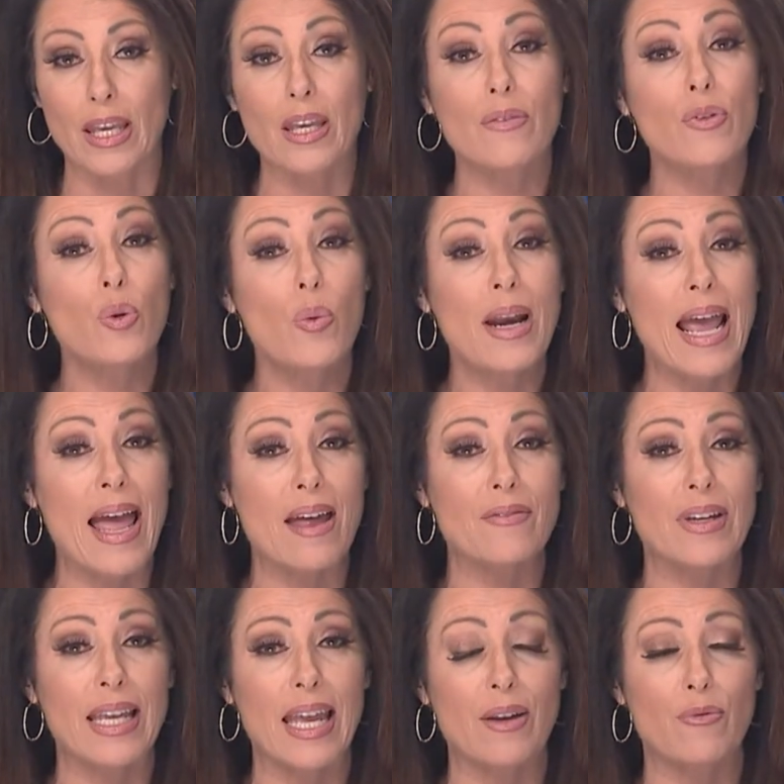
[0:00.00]
If you want to
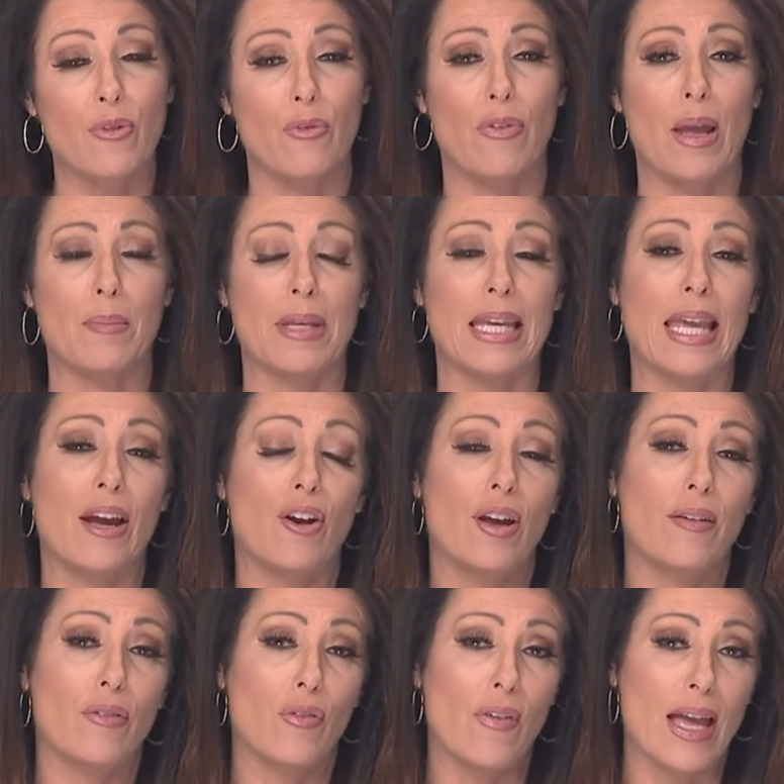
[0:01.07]
advocate for family
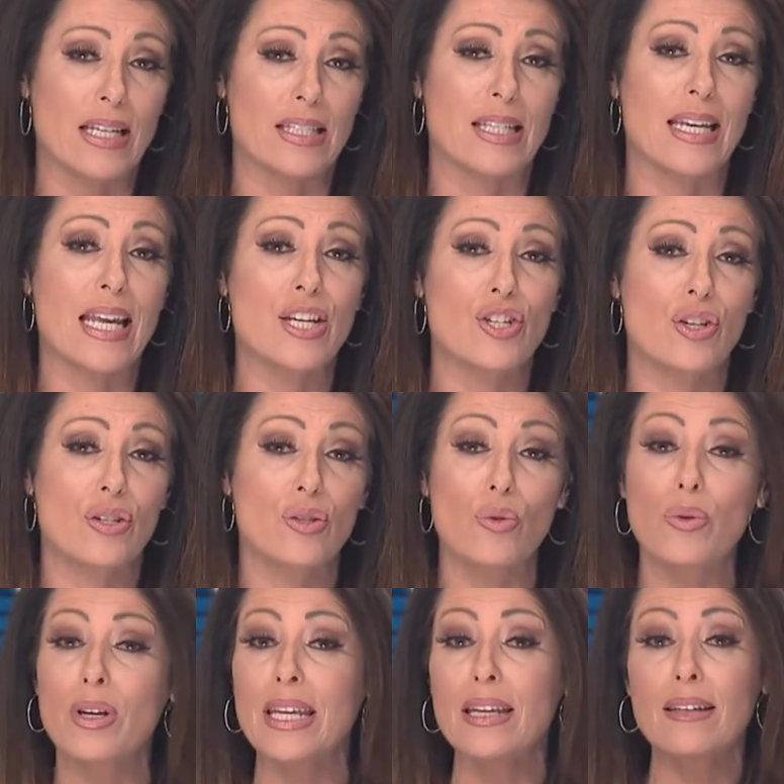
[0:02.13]
caregiver vaccinations
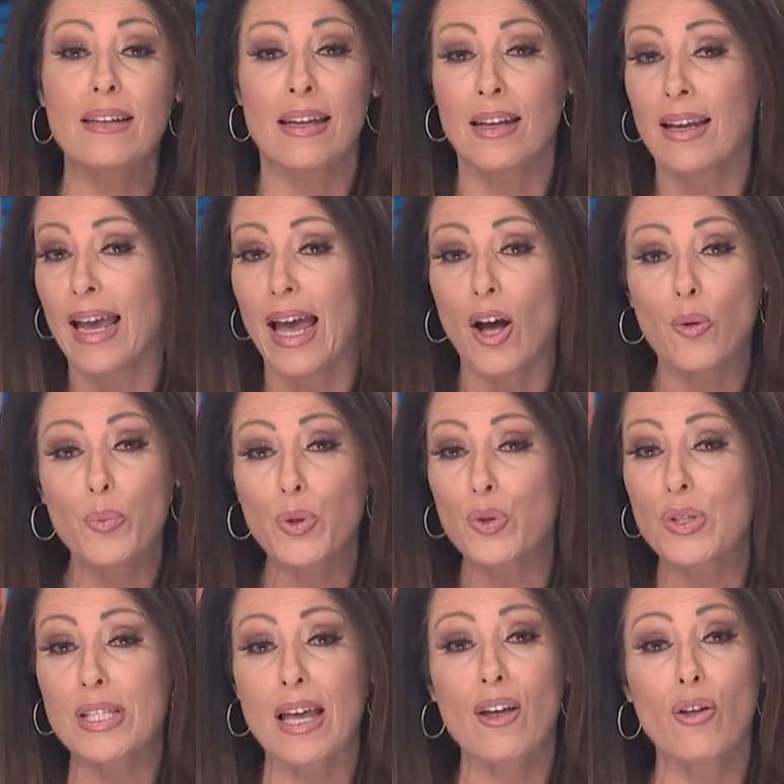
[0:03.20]
or need help
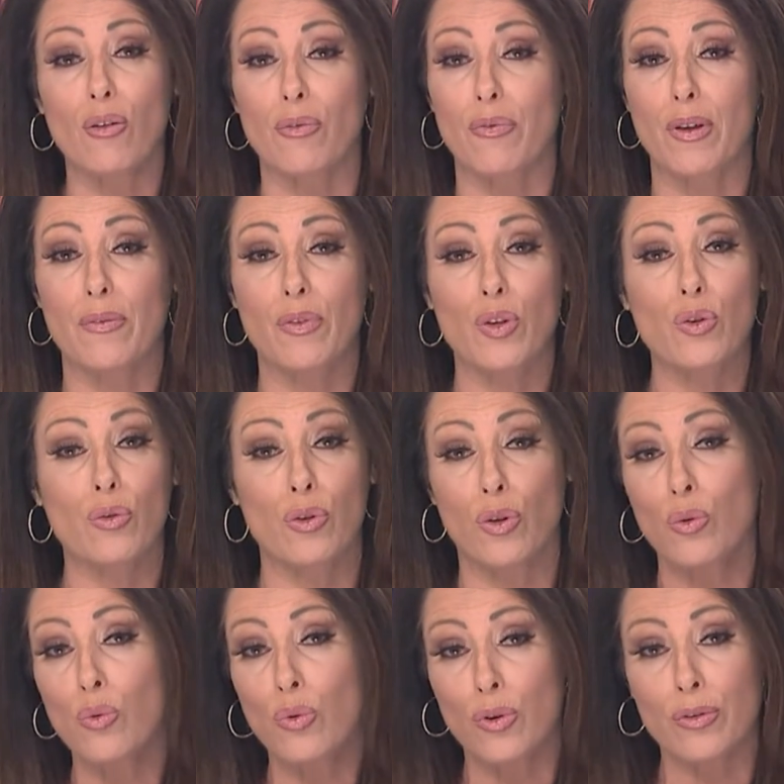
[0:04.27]
yourself, if
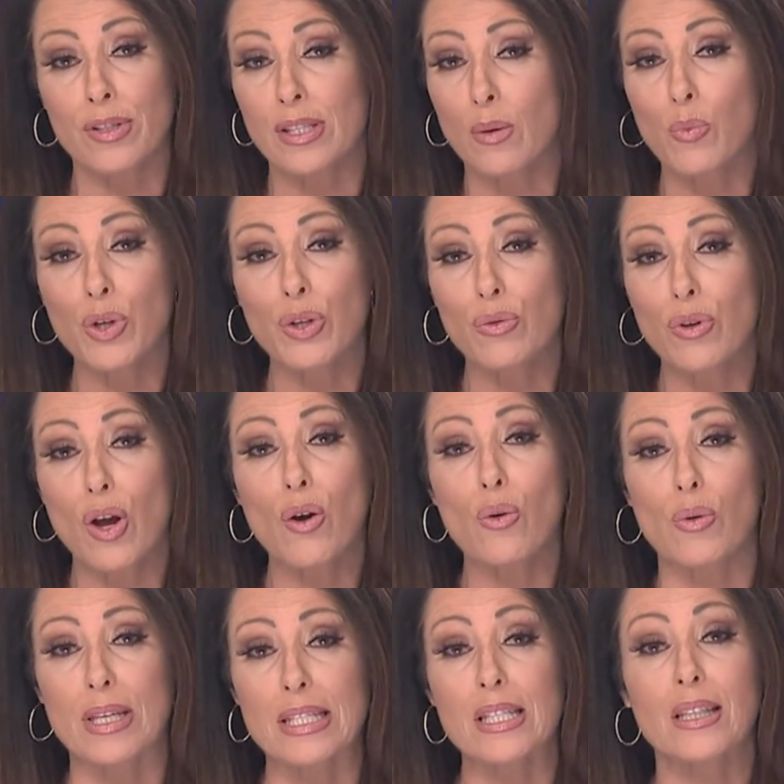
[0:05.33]
you or someone you
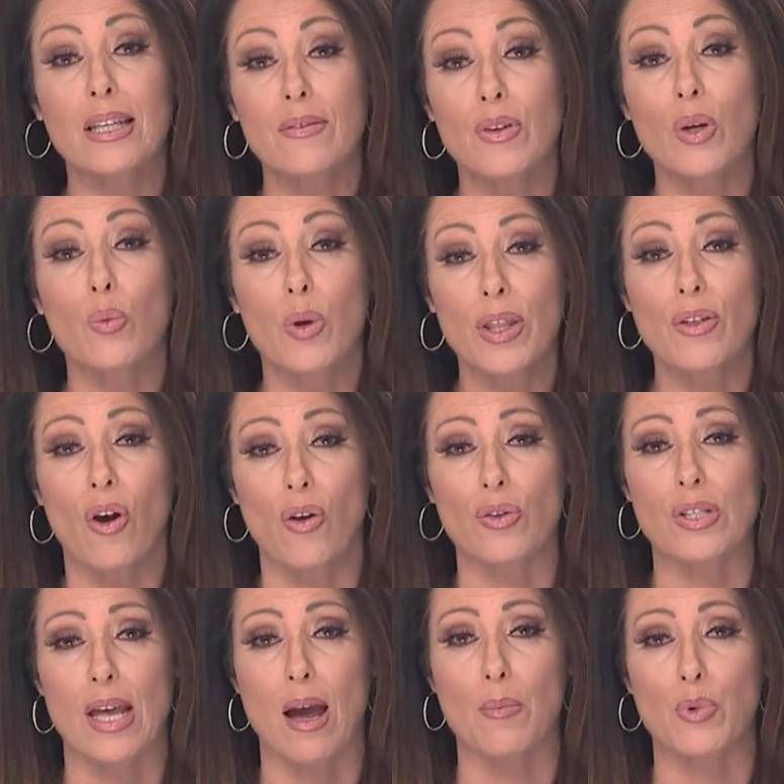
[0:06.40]
know is living with
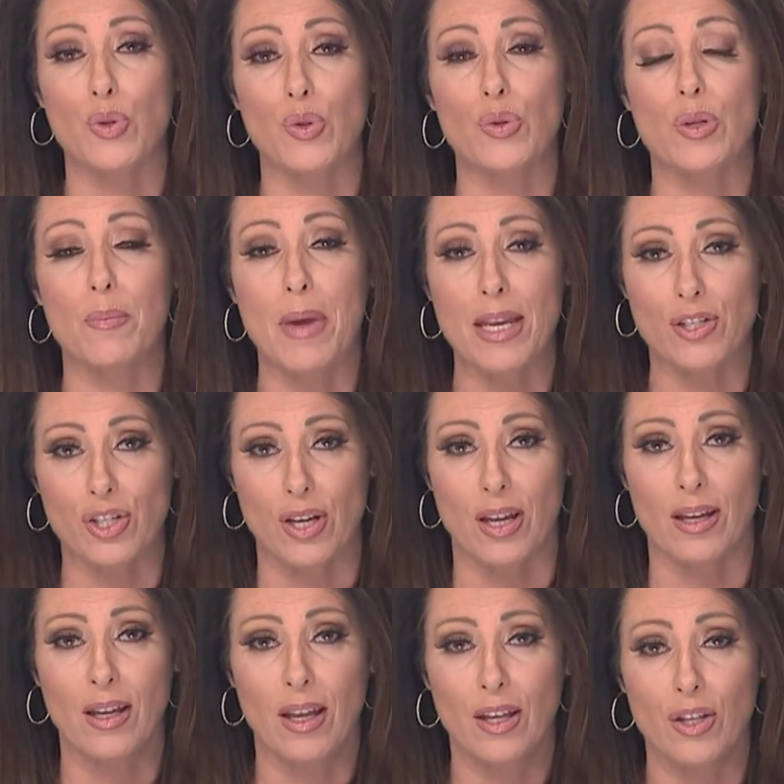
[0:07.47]
Alzheimer's or
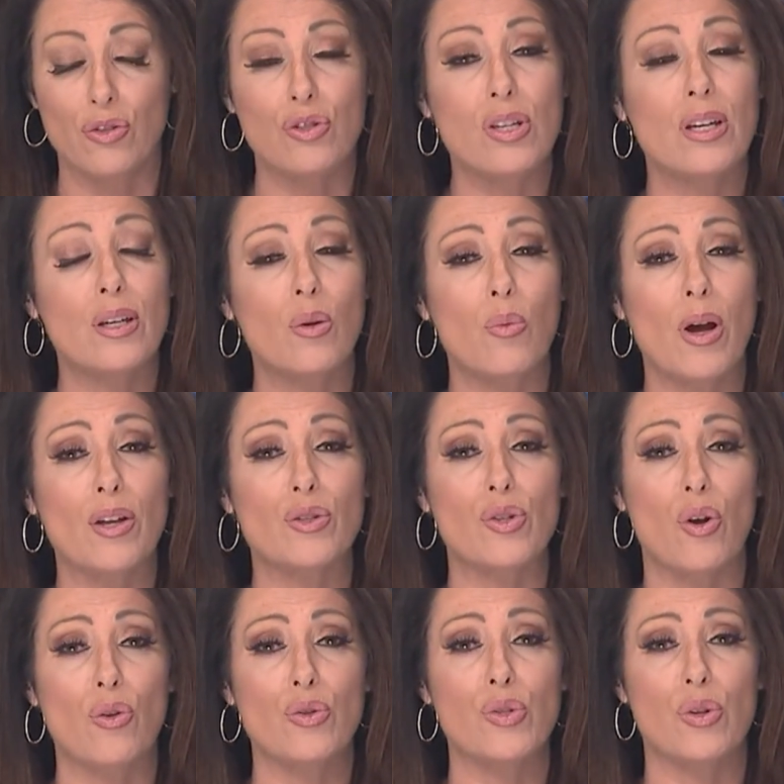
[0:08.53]
dementia. Eugenia Welch
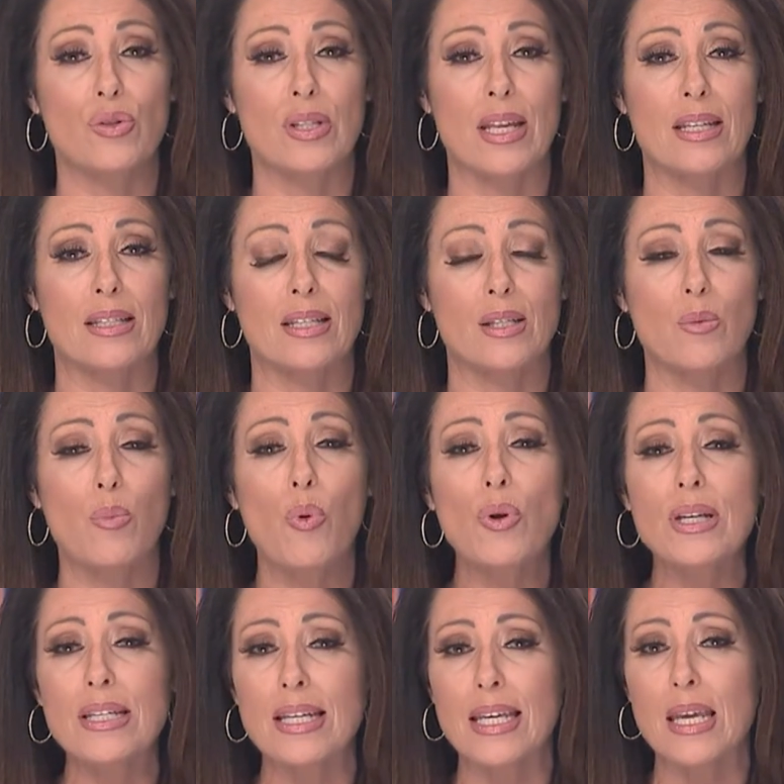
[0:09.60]
also says it's
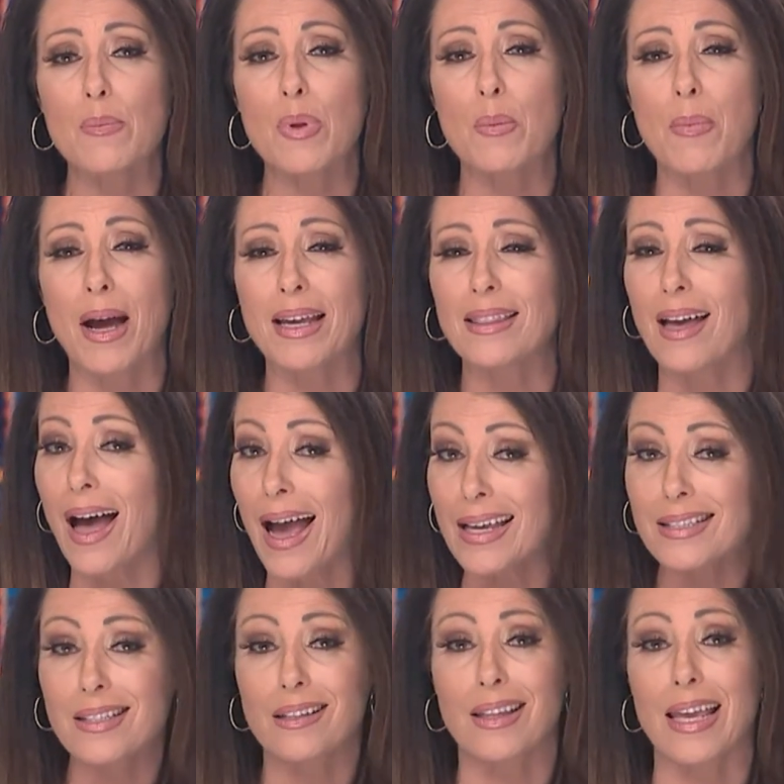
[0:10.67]
important to keep in mind the
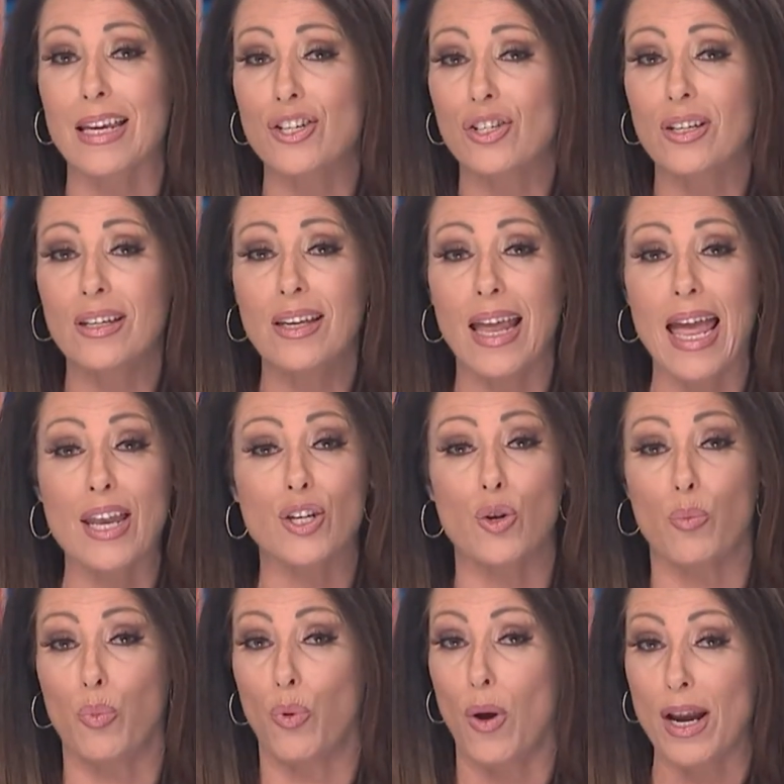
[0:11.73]
isolation and
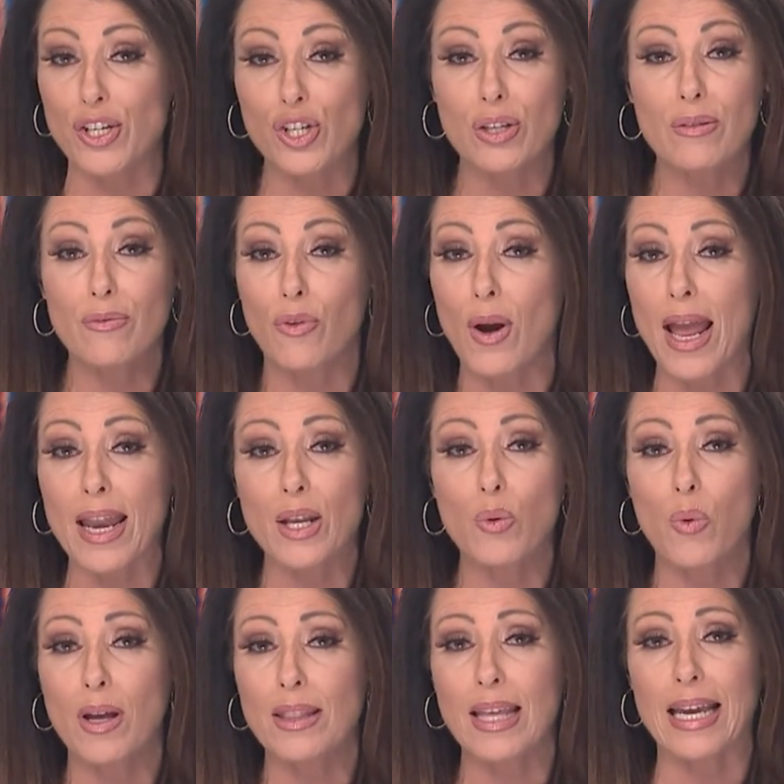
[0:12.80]
depression for
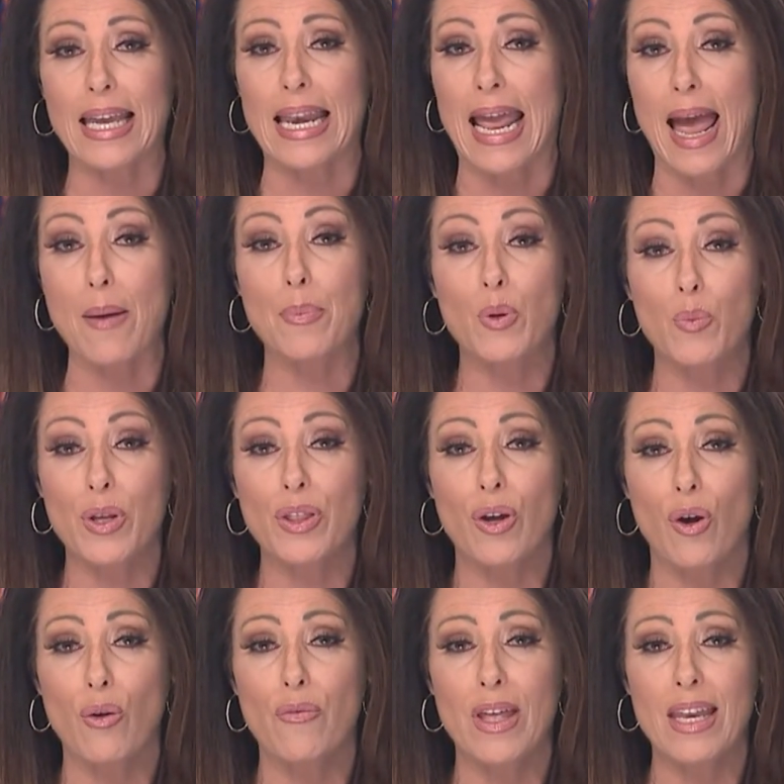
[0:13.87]
anyone that can happen with
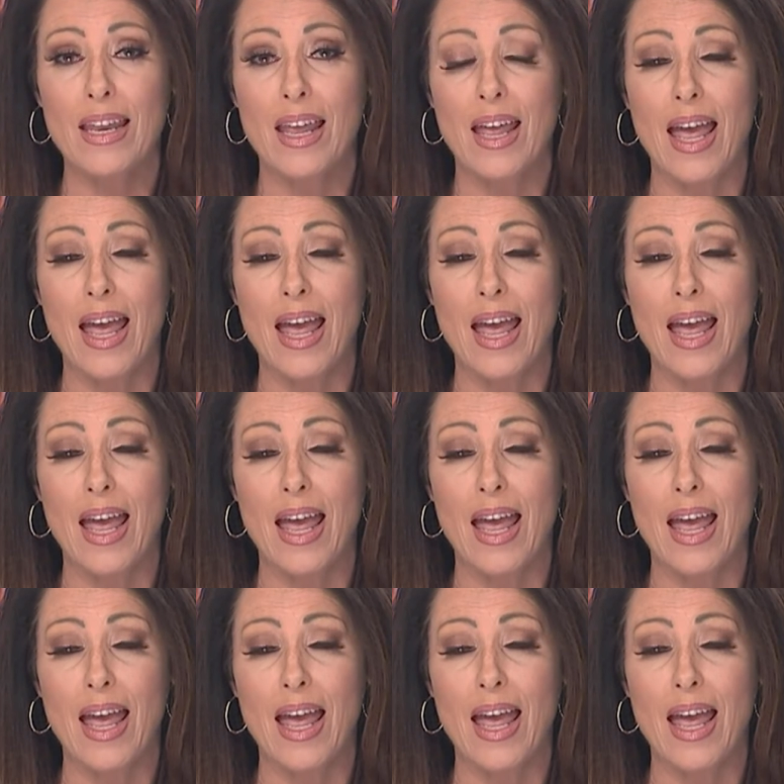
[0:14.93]
COVID.